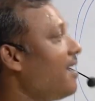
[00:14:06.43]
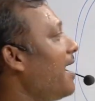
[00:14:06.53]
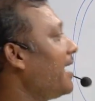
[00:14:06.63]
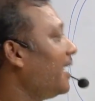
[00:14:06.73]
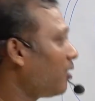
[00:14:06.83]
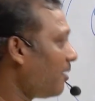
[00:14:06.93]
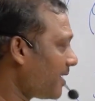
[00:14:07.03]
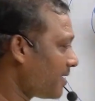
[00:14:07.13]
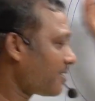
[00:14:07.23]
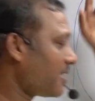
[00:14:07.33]
And economic
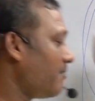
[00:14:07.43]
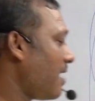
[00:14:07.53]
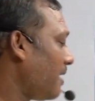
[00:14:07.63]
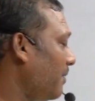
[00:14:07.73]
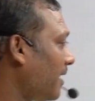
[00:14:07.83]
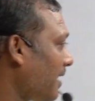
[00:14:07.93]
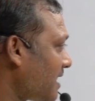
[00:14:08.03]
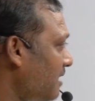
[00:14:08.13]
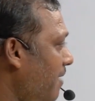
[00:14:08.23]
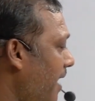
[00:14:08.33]
system are being
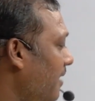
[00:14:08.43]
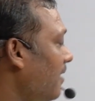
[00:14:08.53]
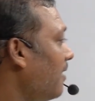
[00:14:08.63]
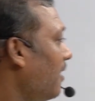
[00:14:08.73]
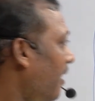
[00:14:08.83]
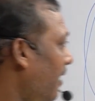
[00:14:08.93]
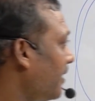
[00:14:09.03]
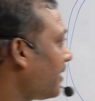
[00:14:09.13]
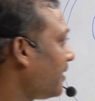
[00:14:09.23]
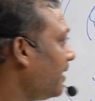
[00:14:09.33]
classified
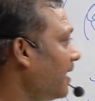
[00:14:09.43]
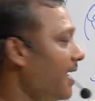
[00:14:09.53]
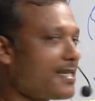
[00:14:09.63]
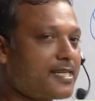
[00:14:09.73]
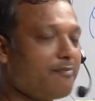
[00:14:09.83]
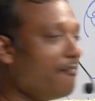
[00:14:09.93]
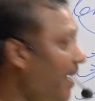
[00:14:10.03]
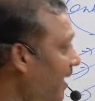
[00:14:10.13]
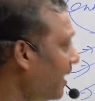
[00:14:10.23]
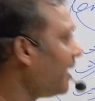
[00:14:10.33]
under three heads,
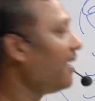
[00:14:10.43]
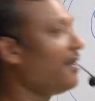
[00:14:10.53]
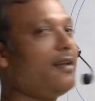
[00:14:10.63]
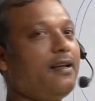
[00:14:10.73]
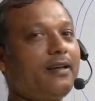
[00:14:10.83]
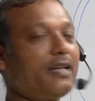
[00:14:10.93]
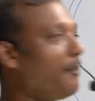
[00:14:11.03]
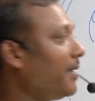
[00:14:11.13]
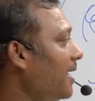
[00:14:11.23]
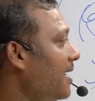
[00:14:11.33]
mainly
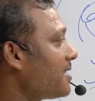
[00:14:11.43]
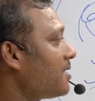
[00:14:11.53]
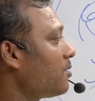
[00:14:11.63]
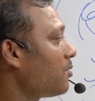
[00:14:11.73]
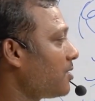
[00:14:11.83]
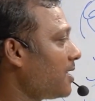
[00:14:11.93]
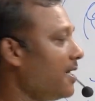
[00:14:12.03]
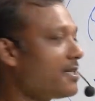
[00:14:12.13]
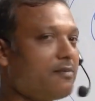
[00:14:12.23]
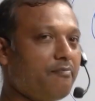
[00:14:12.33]
capitalist,
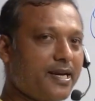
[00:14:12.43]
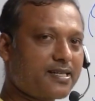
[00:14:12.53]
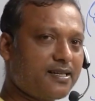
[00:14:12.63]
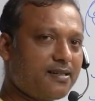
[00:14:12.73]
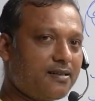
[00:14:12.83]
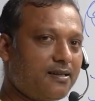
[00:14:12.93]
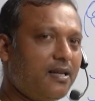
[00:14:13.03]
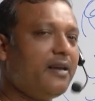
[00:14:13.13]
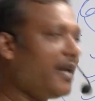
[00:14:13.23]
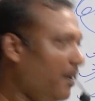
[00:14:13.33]
socialist, mixed.
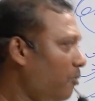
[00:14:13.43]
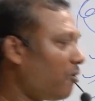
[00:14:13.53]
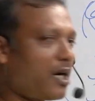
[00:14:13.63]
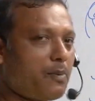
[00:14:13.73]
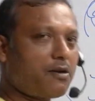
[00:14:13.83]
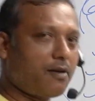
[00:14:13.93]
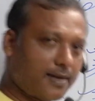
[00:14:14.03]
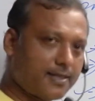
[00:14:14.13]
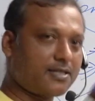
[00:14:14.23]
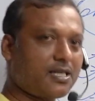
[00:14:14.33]
If you talk about other
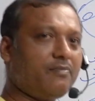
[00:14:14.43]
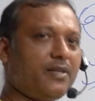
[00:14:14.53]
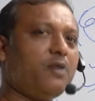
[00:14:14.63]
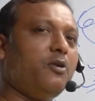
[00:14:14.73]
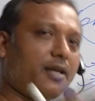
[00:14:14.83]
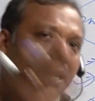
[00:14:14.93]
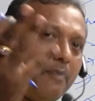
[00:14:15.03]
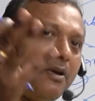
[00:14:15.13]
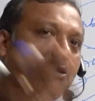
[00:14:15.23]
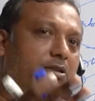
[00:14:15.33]
system, then we can
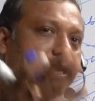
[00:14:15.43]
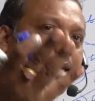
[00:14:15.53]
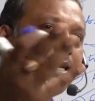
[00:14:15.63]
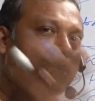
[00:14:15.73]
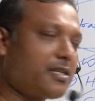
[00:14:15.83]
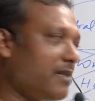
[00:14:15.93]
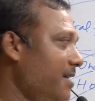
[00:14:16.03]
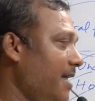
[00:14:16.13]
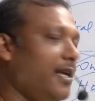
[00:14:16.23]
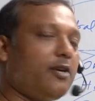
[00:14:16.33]
have your China system,
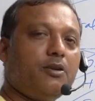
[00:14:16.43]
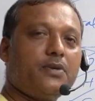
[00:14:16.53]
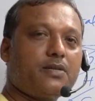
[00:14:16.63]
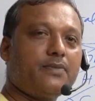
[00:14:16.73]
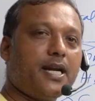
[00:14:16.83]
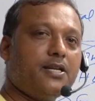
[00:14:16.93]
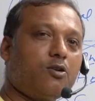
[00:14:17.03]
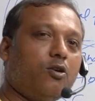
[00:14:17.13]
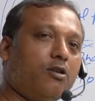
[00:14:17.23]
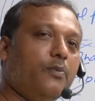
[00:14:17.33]
China economic system, that is
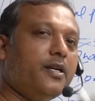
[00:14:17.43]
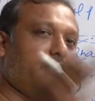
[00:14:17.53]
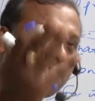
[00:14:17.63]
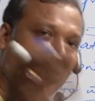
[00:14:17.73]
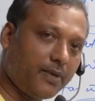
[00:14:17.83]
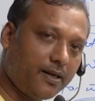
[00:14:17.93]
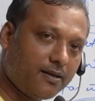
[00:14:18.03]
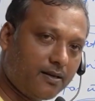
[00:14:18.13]
called communist economy.